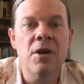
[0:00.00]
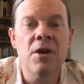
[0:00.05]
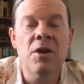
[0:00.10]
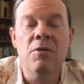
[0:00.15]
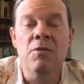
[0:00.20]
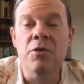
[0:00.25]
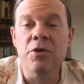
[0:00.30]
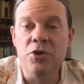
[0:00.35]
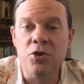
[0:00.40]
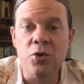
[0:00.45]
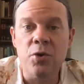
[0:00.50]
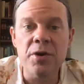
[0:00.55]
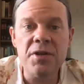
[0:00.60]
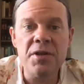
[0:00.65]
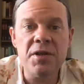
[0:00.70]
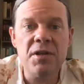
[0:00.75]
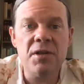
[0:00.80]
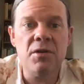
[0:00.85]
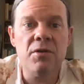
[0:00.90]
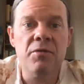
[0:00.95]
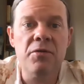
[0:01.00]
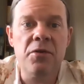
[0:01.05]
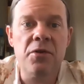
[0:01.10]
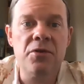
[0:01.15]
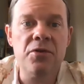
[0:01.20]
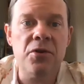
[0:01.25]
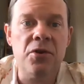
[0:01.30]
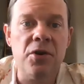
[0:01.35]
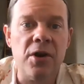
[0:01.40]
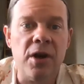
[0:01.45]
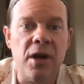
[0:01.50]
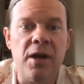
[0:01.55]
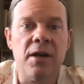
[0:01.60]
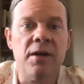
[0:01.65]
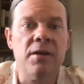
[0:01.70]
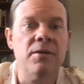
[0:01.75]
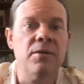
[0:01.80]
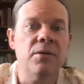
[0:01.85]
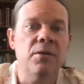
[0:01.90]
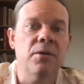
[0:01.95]
Rejoicing over the
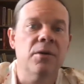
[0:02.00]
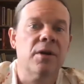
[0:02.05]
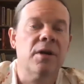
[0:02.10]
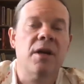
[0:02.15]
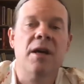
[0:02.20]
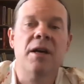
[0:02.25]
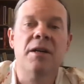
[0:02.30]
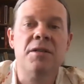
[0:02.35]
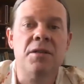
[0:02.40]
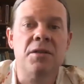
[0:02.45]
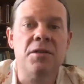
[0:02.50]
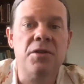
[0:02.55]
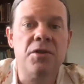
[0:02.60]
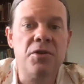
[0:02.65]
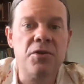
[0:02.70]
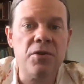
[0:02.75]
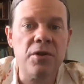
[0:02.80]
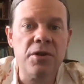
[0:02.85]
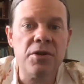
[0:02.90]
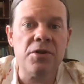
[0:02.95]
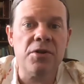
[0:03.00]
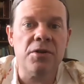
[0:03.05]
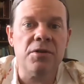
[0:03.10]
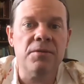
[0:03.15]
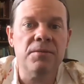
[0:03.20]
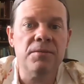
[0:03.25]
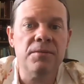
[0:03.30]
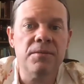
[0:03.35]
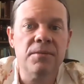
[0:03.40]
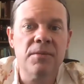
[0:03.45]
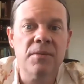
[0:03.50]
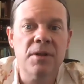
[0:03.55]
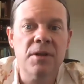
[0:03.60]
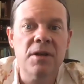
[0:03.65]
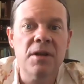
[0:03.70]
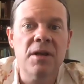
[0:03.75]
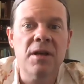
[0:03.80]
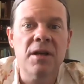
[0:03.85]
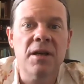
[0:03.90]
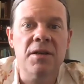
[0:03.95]
Torah, or God's instruction,
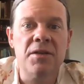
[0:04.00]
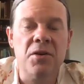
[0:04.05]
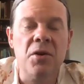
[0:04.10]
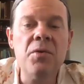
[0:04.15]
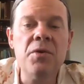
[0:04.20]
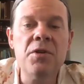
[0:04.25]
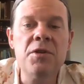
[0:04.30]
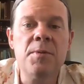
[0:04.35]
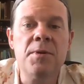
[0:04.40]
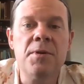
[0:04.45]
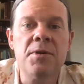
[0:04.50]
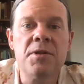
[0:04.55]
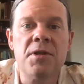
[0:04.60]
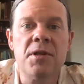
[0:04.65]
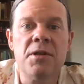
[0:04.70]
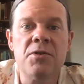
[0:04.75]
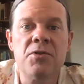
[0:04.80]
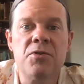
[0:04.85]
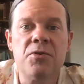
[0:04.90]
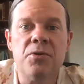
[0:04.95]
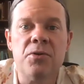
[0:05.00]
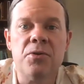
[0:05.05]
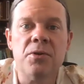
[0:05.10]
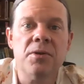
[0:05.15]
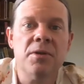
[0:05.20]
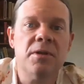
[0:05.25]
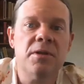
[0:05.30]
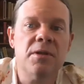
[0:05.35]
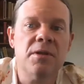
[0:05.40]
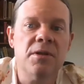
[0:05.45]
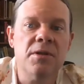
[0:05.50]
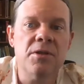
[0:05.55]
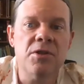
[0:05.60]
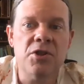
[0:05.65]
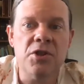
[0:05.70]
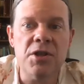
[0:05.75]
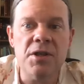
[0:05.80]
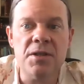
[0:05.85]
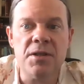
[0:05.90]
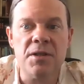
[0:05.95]
has always been central to
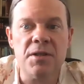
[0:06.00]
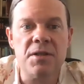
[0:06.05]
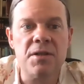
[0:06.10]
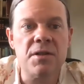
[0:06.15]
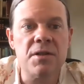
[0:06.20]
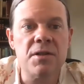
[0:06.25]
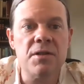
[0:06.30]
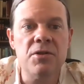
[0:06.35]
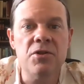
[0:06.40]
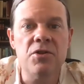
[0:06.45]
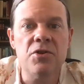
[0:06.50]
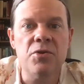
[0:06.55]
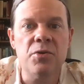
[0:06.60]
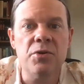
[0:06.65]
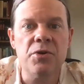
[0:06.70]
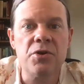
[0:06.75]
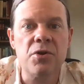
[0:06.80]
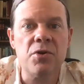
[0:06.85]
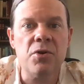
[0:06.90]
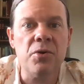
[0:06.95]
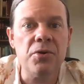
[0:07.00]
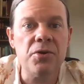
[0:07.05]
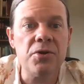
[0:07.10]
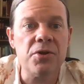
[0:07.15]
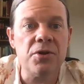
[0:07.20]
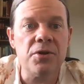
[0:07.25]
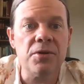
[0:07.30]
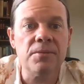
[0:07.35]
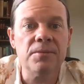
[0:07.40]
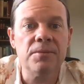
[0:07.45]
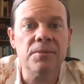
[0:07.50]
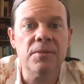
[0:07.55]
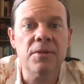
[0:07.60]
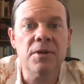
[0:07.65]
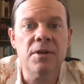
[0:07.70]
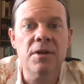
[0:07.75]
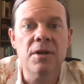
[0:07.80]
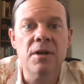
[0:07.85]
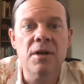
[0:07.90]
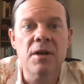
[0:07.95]
Jesus' Jewish culture.
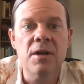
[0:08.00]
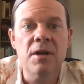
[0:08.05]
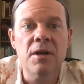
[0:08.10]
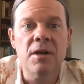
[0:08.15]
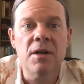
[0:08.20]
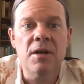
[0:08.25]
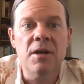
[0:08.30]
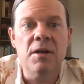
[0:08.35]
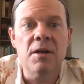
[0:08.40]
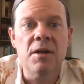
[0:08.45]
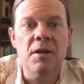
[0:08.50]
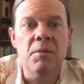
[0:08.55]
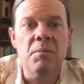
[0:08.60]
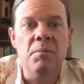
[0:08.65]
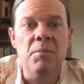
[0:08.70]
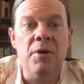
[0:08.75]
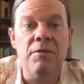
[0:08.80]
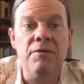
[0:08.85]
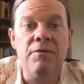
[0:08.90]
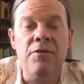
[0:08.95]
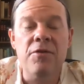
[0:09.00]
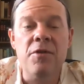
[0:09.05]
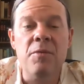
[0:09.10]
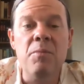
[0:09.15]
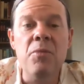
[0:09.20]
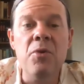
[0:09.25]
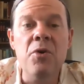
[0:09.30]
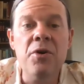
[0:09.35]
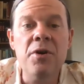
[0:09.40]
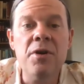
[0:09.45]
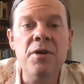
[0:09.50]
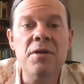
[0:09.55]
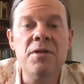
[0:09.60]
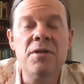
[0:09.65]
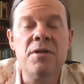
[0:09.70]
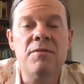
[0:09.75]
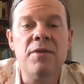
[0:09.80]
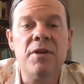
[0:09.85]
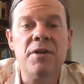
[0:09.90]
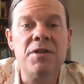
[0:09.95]
But for the millions
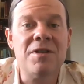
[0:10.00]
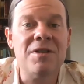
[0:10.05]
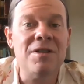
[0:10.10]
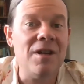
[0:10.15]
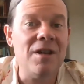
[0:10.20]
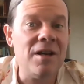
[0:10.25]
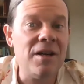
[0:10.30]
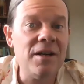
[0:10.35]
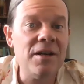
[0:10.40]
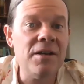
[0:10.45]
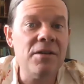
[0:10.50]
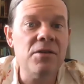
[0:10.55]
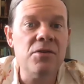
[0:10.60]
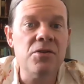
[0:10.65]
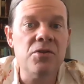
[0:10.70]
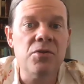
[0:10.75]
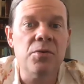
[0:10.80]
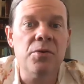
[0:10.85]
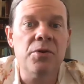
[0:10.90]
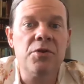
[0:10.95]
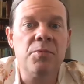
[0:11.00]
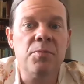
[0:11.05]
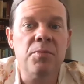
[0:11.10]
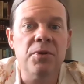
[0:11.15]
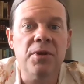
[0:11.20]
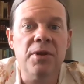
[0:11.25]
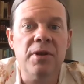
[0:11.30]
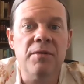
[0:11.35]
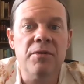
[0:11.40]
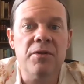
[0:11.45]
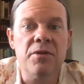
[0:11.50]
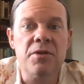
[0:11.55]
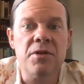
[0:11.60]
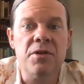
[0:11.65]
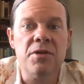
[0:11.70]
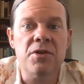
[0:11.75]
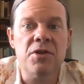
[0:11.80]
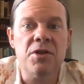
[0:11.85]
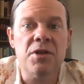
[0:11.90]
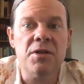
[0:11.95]
of us non Jewish believers
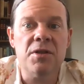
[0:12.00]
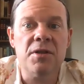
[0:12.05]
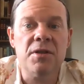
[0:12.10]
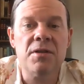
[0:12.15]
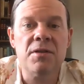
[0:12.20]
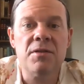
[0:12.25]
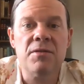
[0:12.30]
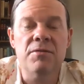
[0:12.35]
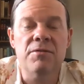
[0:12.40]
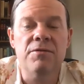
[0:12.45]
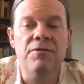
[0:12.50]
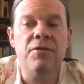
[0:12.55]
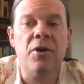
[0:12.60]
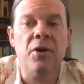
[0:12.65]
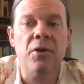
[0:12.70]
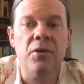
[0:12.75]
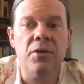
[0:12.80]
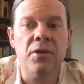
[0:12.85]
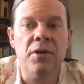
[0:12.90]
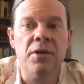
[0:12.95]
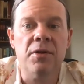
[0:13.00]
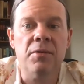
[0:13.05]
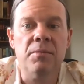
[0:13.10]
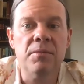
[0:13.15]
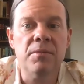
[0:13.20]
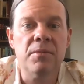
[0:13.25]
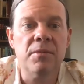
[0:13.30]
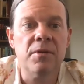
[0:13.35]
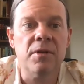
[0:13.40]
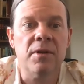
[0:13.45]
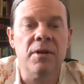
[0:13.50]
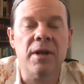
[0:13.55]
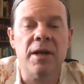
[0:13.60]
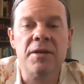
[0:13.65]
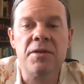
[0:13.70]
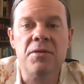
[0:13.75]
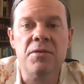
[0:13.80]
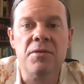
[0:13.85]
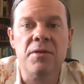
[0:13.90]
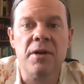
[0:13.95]
in Jesus who followed him in the
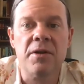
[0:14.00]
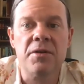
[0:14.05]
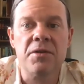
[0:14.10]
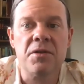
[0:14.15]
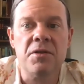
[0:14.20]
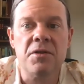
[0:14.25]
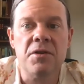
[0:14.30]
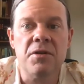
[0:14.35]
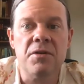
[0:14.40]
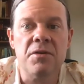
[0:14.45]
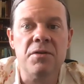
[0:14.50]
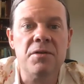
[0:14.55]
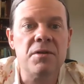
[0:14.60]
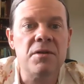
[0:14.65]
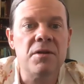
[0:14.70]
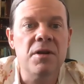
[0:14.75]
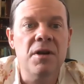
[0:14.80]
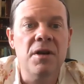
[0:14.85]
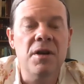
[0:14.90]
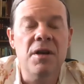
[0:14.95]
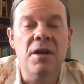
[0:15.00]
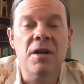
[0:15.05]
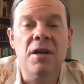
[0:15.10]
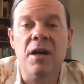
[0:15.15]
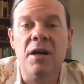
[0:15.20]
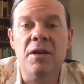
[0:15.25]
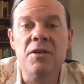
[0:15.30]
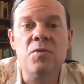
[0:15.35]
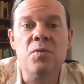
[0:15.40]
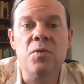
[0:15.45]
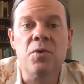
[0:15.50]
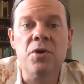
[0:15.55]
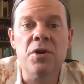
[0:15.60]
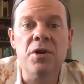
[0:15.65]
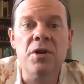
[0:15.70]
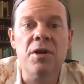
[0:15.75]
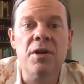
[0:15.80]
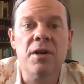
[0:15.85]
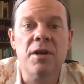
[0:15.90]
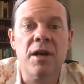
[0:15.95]
last 2,000 years, God's
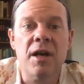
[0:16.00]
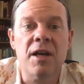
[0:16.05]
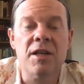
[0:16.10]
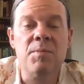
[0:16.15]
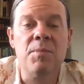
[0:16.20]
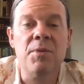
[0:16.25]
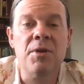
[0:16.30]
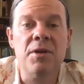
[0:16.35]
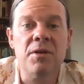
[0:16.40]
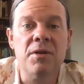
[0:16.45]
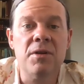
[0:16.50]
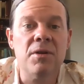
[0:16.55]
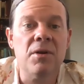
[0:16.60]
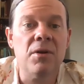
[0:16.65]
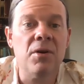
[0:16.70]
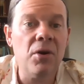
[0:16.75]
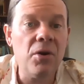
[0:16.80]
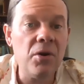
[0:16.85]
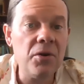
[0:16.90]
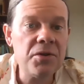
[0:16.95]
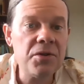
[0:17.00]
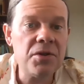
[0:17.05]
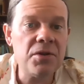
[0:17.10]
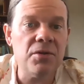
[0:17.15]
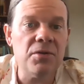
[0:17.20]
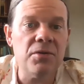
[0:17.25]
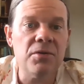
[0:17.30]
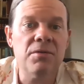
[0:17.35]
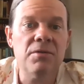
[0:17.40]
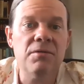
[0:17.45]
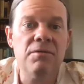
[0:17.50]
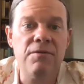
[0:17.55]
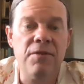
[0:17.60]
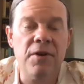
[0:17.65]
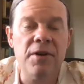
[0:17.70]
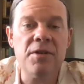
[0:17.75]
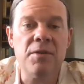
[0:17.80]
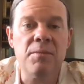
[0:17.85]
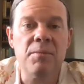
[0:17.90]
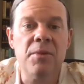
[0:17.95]
word has been also
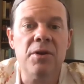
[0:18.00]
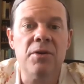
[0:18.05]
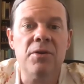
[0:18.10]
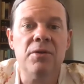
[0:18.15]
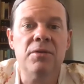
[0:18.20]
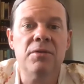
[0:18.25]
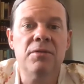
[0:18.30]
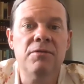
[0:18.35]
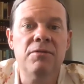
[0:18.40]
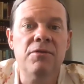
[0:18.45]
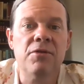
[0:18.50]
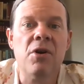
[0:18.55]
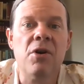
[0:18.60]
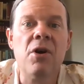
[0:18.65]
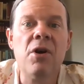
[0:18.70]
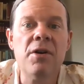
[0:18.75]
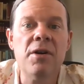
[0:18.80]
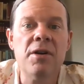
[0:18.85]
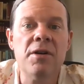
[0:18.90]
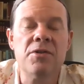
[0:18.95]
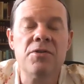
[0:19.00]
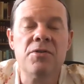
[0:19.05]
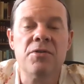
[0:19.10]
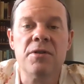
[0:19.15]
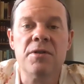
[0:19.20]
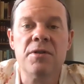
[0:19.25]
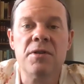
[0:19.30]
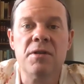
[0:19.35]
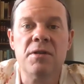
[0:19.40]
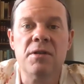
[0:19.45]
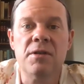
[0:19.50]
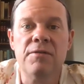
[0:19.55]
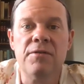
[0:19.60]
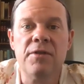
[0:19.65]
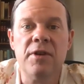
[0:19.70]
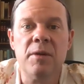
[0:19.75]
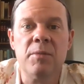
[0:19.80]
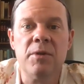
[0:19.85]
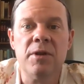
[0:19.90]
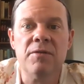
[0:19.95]
fundamental for our entrance into the
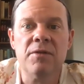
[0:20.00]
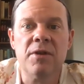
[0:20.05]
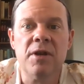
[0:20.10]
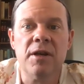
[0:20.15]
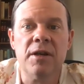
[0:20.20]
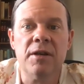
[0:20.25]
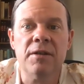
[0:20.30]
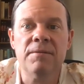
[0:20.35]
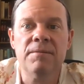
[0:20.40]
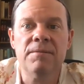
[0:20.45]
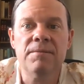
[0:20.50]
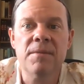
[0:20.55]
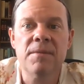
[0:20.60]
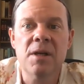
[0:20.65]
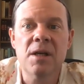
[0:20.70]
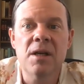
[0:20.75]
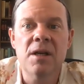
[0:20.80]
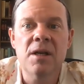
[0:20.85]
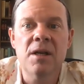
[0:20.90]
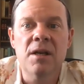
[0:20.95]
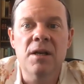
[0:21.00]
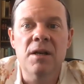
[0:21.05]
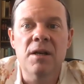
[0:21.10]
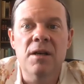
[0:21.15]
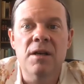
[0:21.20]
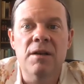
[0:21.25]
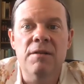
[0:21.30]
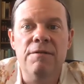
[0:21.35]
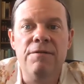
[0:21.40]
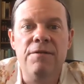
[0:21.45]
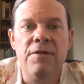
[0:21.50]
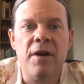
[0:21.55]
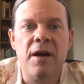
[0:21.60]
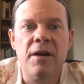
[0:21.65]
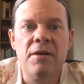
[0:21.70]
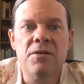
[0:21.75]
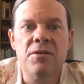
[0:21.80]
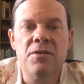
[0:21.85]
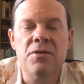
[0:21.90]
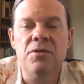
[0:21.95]
family of God. In
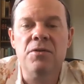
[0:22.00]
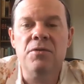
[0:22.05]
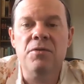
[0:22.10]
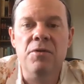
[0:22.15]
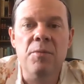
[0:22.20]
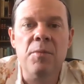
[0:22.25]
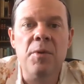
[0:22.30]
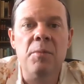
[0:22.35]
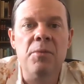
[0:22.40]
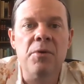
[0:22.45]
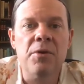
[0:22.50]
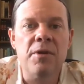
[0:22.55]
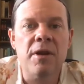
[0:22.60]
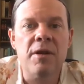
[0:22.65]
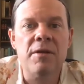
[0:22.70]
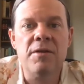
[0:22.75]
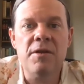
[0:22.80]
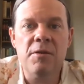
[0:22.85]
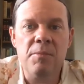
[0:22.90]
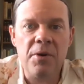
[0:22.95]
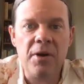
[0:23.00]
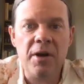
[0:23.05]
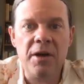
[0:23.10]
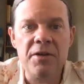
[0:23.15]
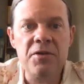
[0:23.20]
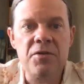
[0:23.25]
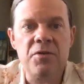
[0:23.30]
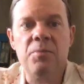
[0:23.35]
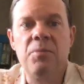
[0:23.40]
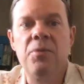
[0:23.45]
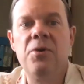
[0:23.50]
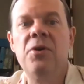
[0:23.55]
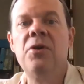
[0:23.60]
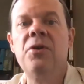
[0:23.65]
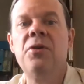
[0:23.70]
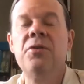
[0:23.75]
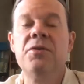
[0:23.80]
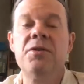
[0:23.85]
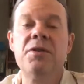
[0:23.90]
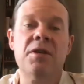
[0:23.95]
fact, you'll remember that the Apostle
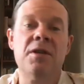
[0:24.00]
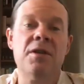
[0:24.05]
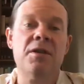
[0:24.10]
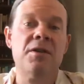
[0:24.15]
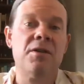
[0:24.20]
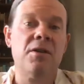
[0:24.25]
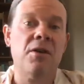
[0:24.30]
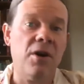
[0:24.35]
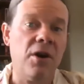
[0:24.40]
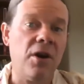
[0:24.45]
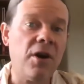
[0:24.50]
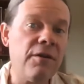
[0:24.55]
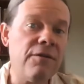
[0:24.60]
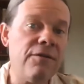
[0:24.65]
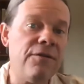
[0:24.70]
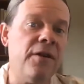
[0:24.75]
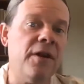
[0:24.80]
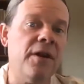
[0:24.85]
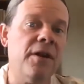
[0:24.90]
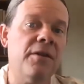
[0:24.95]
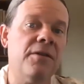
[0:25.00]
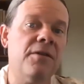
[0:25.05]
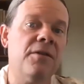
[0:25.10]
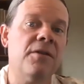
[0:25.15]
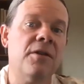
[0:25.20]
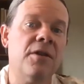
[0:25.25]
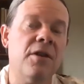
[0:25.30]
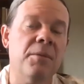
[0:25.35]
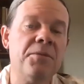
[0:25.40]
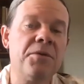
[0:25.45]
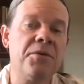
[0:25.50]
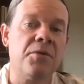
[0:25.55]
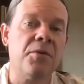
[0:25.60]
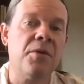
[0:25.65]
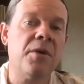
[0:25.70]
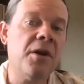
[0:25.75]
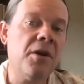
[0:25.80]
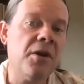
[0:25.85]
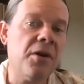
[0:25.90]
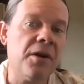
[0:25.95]
Paul says, Our faith comes through
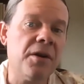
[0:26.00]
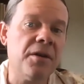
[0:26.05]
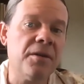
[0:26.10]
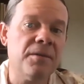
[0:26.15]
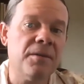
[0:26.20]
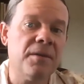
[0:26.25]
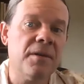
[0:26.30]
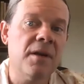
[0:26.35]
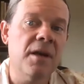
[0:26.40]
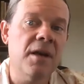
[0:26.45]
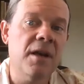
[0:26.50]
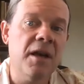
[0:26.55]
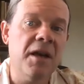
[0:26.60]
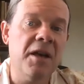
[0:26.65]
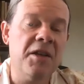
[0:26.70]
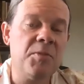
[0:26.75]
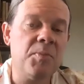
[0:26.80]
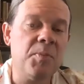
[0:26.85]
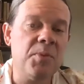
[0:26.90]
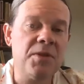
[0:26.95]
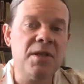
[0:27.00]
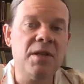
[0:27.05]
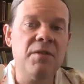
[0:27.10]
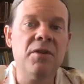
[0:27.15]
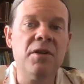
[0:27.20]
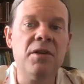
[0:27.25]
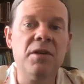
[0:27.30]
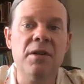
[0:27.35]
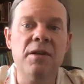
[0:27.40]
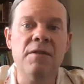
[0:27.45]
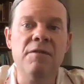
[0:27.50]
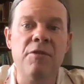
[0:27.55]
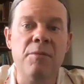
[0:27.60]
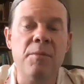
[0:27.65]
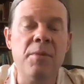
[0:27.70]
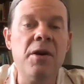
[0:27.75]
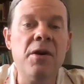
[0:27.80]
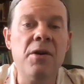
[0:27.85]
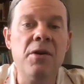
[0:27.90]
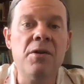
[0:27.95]
hearing, and specifically from
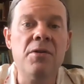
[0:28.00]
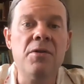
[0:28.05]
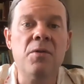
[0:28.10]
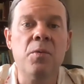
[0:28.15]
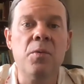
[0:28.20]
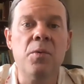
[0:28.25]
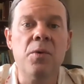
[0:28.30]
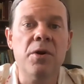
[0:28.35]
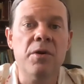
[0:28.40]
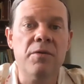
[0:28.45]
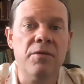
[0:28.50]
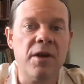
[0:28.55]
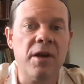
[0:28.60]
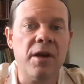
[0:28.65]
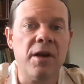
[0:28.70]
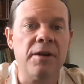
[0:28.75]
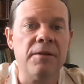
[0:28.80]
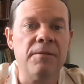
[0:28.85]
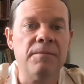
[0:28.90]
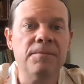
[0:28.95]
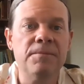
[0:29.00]
hearing the word of God.